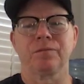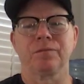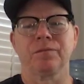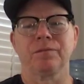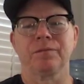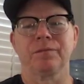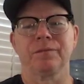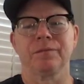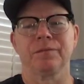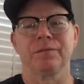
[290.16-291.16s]

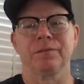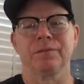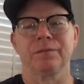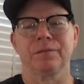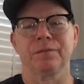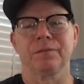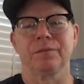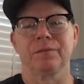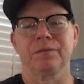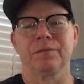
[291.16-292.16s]

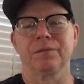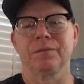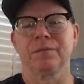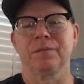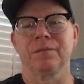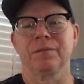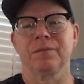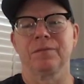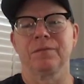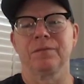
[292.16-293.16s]

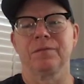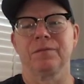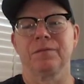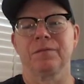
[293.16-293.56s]
This person isn't speaking.